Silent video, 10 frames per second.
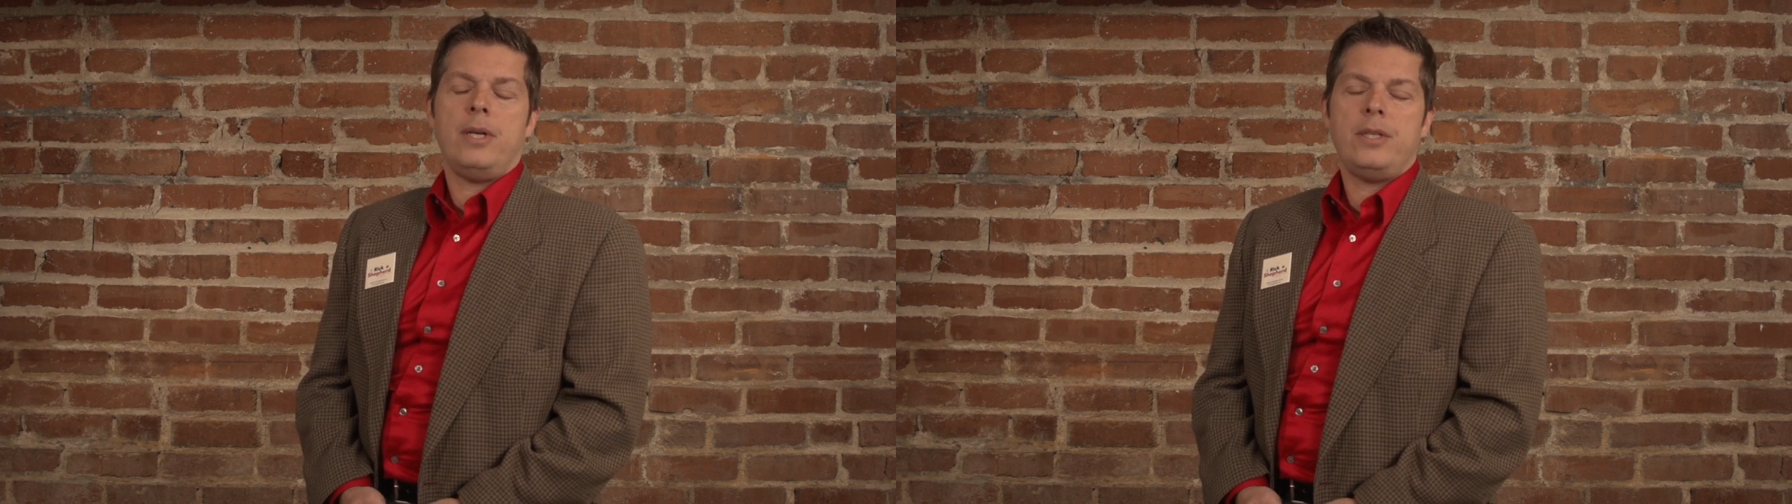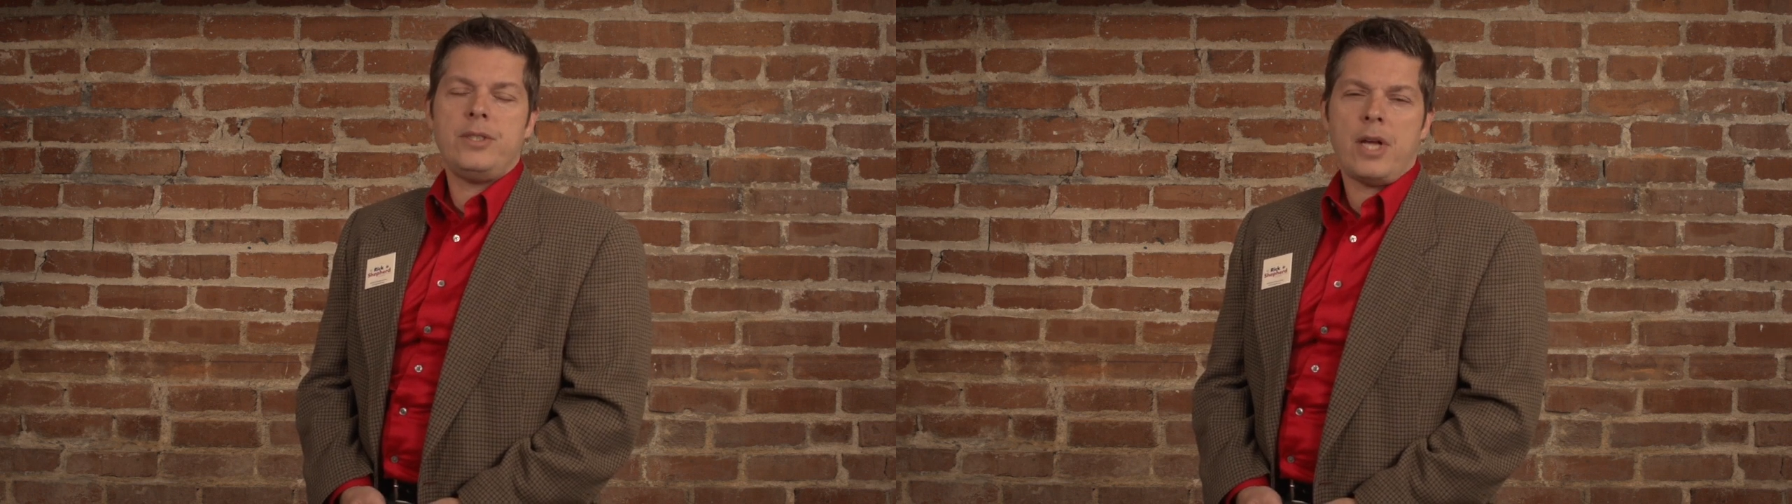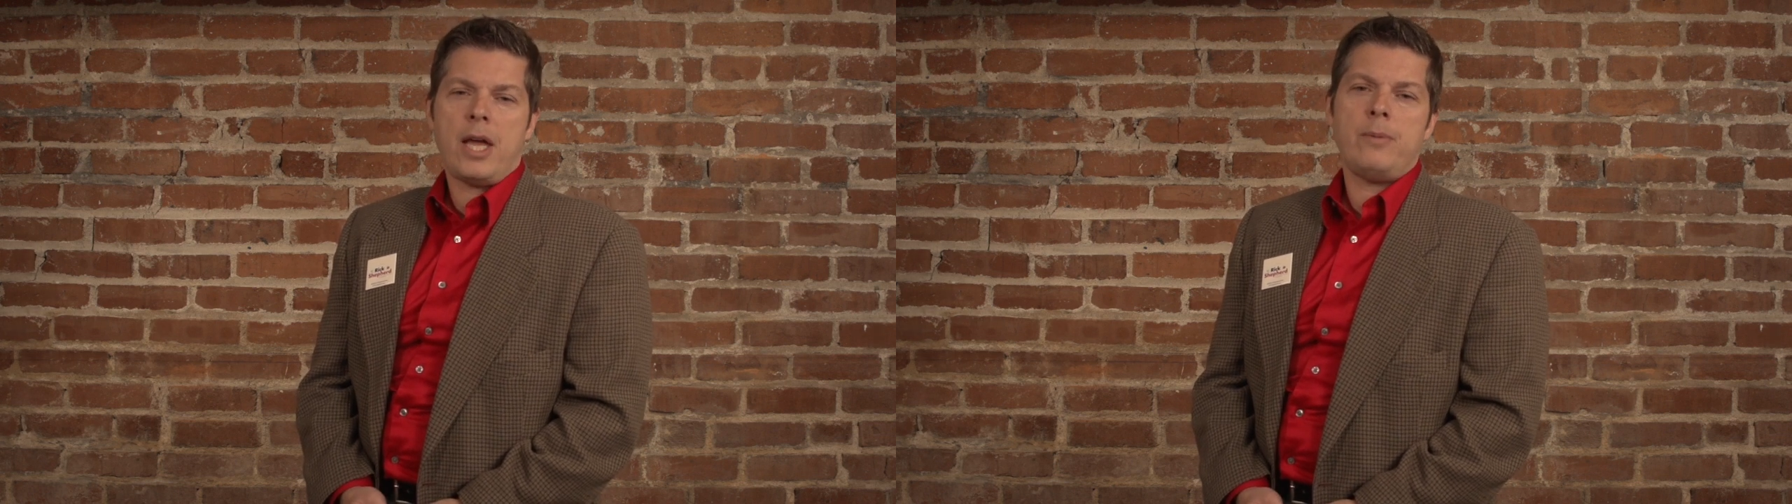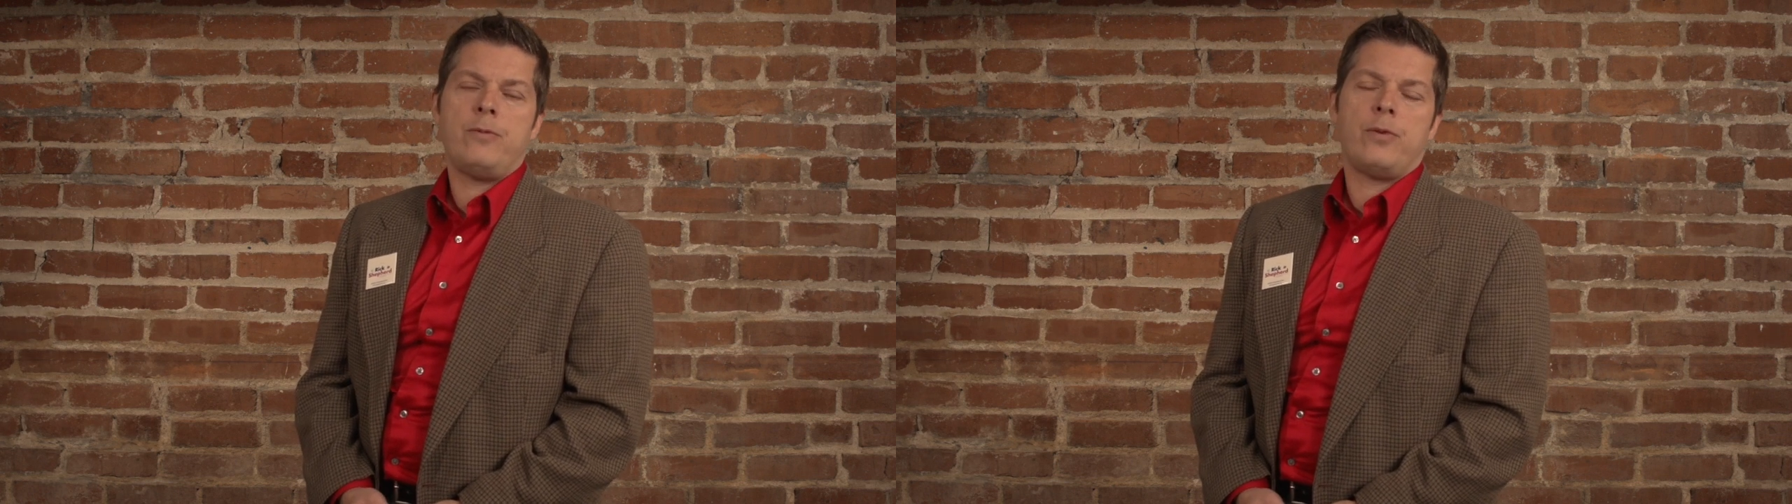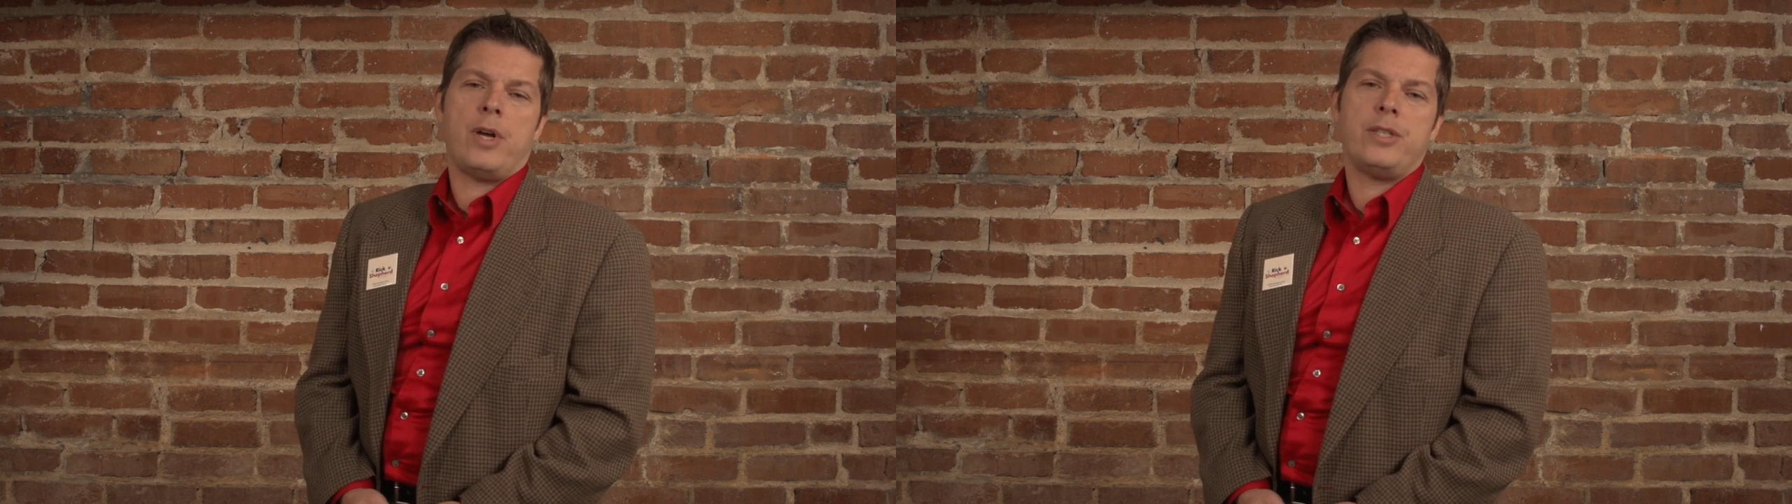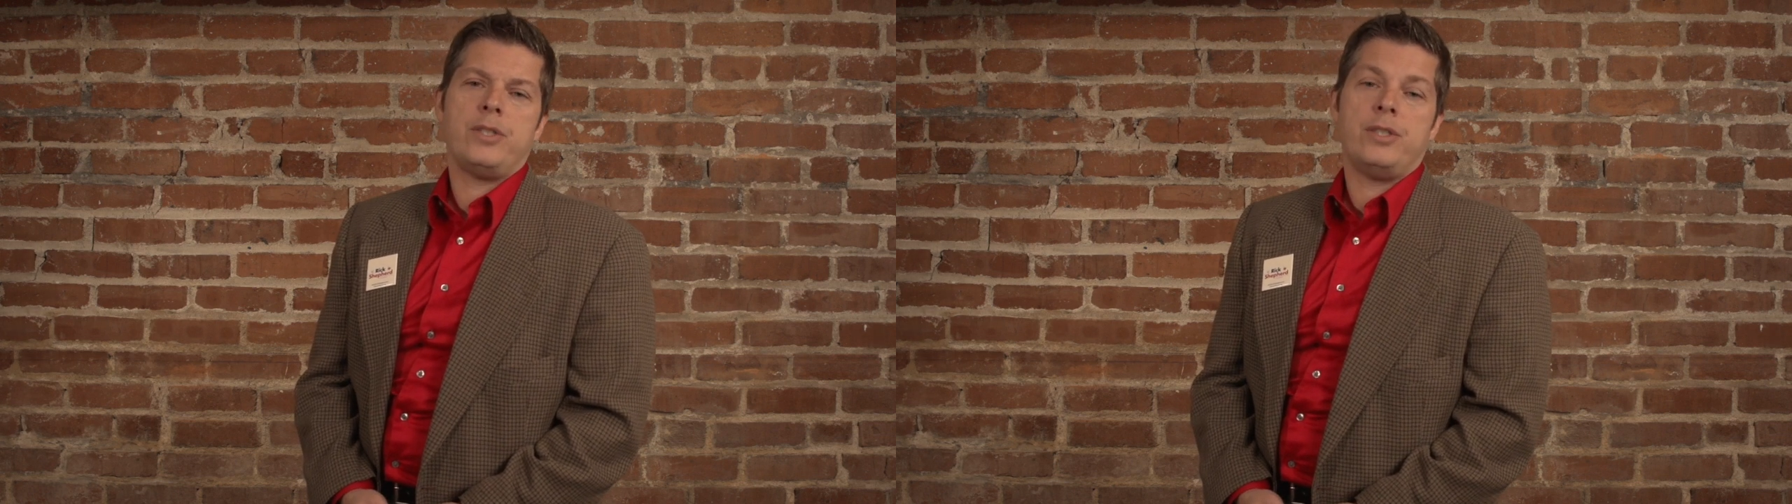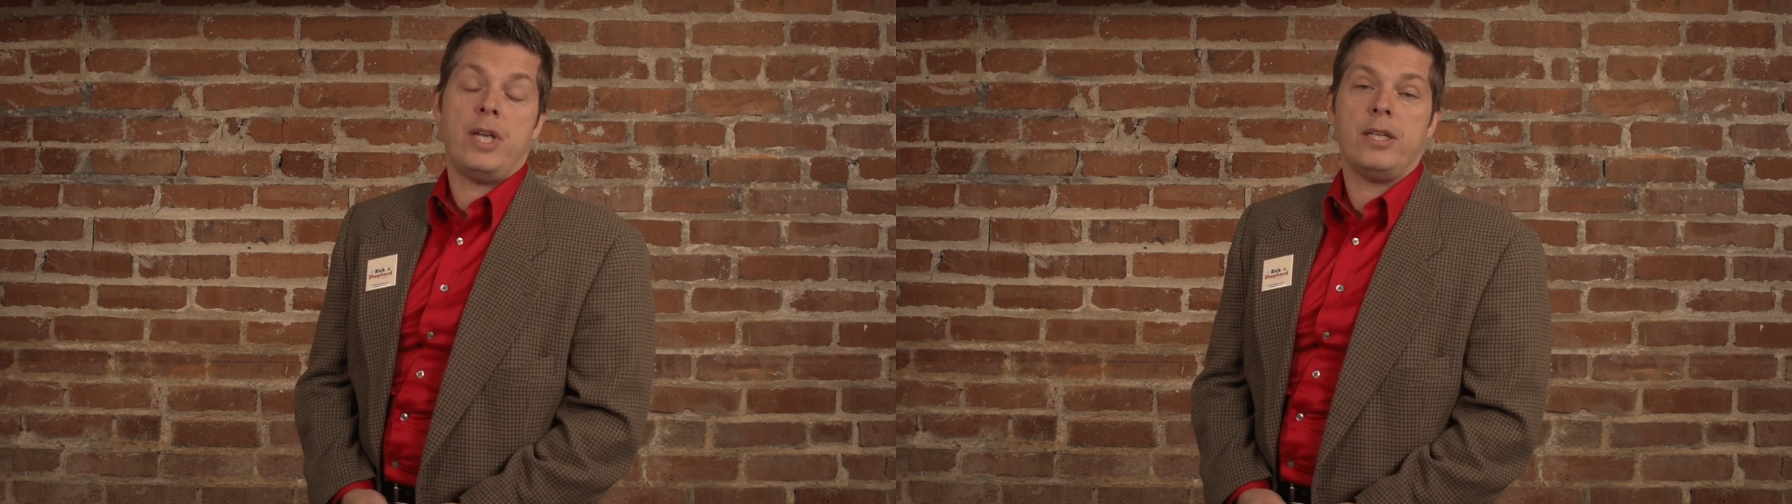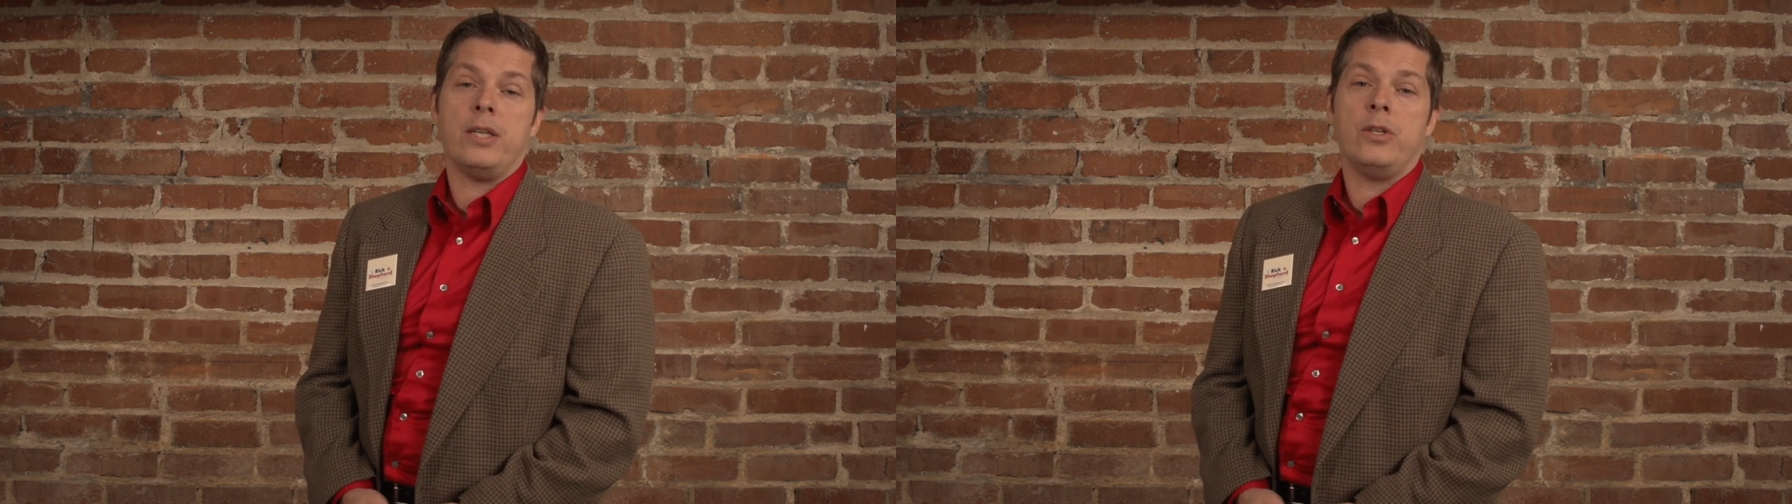It is time for us to take a